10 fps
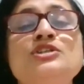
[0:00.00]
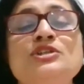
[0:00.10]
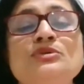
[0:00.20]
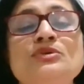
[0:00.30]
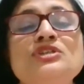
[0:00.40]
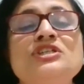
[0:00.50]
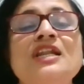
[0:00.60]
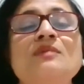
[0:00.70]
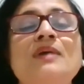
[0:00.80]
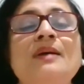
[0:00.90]
to
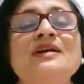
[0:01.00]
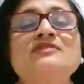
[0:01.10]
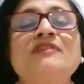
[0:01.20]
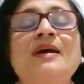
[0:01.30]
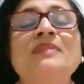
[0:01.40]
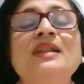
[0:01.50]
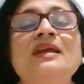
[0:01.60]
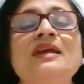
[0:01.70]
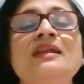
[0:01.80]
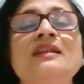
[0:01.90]
Janak Baba's
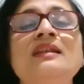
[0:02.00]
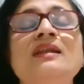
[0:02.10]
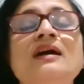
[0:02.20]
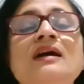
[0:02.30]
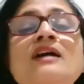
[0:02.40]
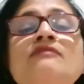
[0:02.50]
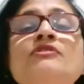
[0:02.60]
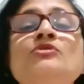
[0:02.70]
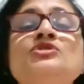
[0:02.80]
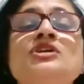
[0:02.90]
family in her
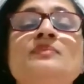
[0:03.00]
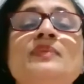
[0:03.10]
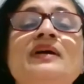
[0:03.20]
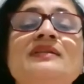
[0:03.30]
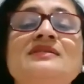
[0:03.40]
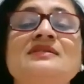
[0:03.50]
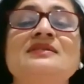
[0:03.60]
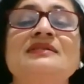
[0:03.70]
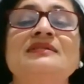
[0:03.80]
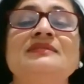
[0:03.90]
future births.